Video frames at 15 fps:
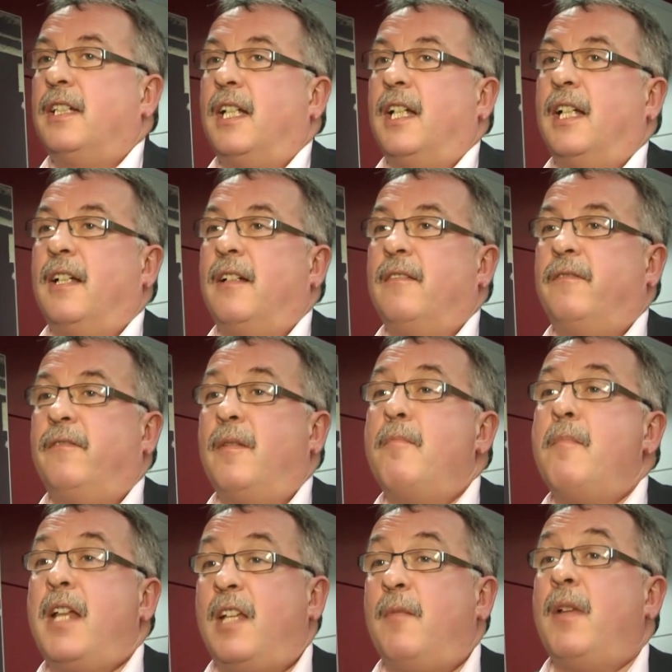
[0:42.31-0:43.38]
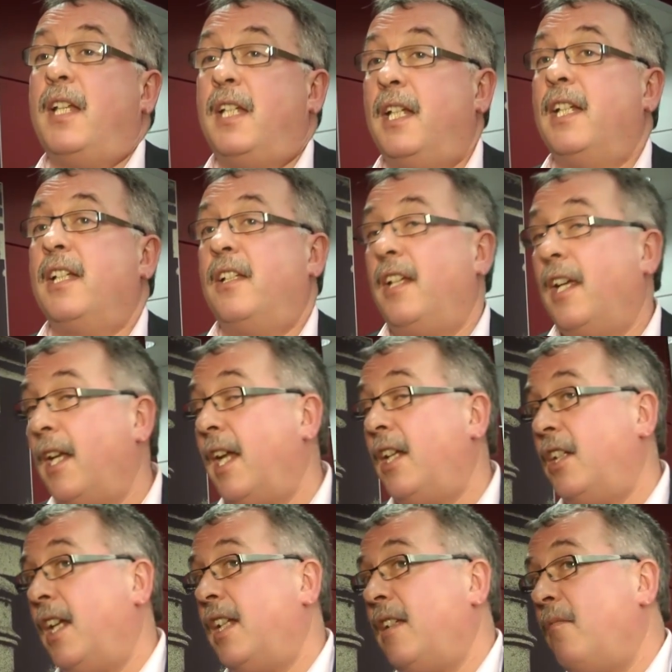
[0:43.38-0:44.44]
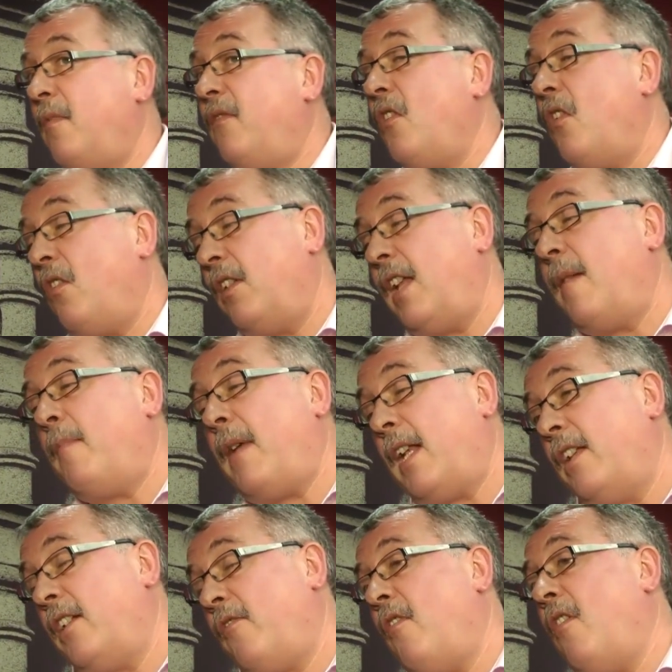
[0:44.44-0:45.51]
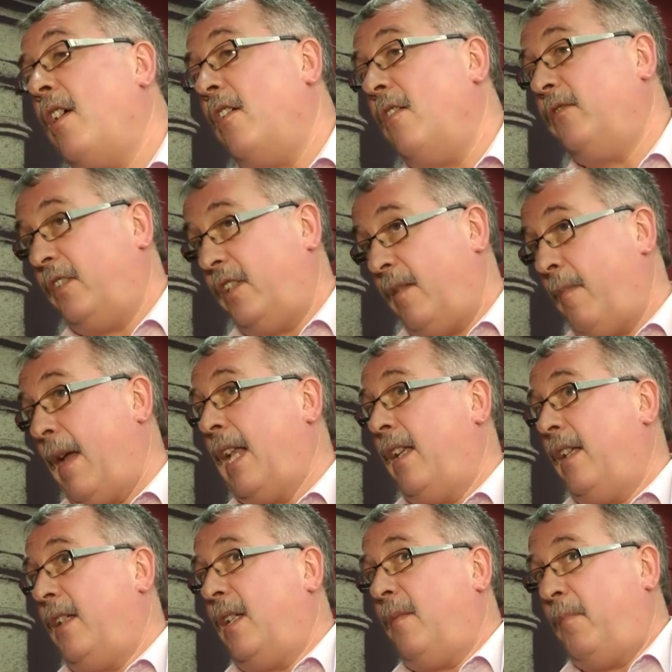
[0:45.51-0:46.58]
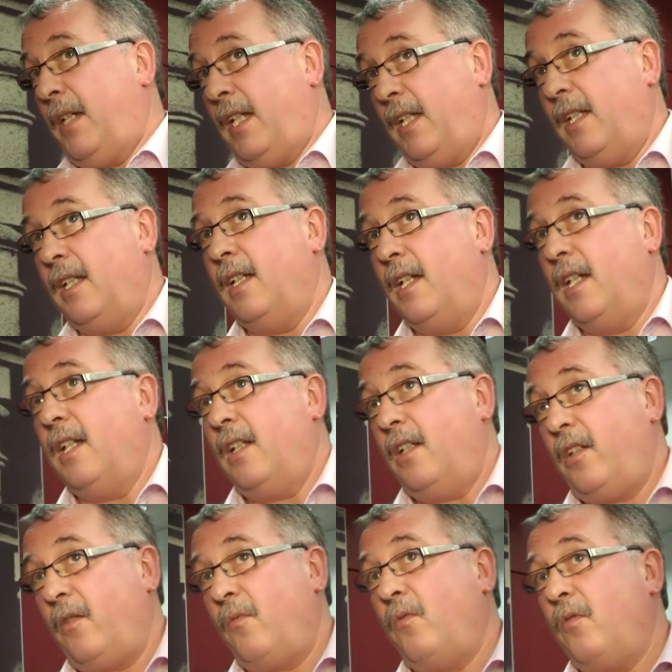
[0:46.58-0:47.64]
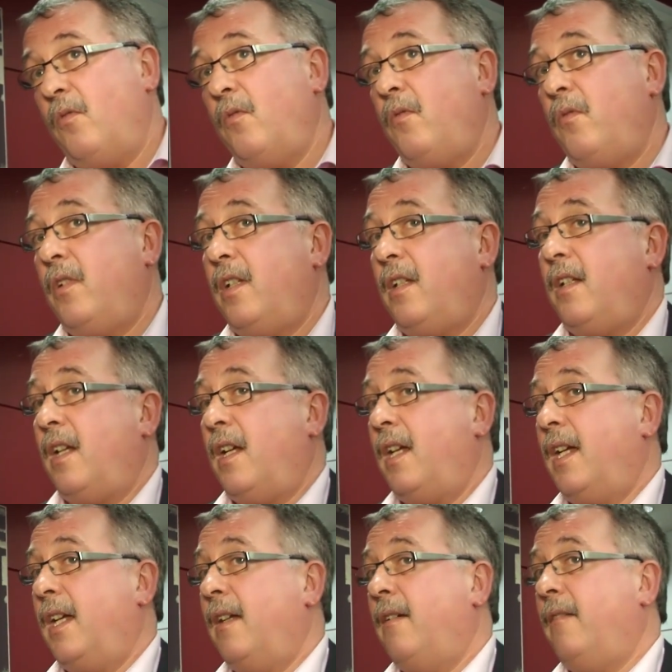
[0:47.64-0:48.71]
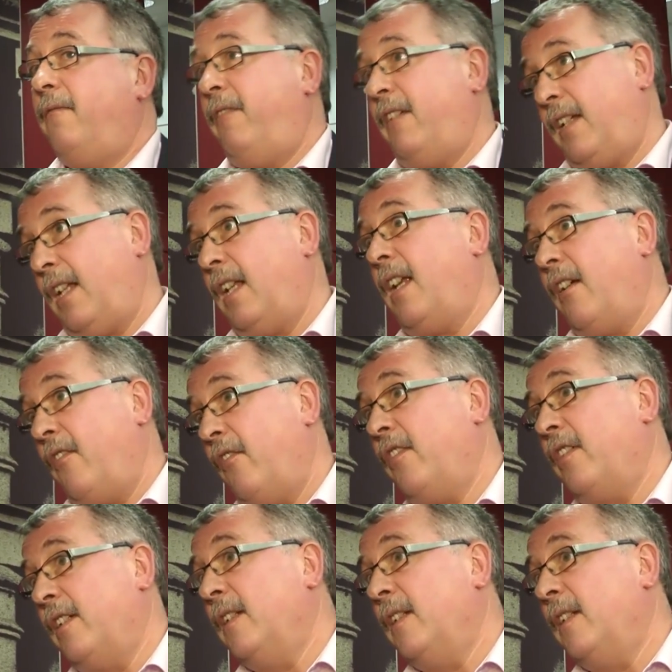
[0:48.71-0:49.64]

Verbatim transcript: Uh, for many, many years in the NHS, and we've not got that balance right. Often the balance has been towards uh, physical health.